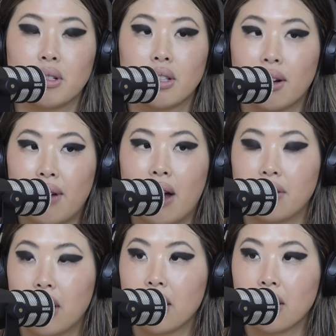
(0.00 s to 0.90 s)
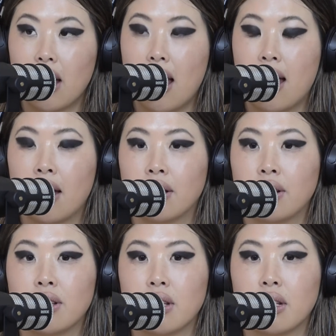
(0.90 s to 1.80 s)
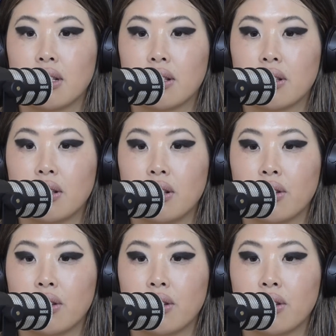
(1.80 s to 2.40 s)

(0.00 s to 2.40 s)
yourself out there and it's,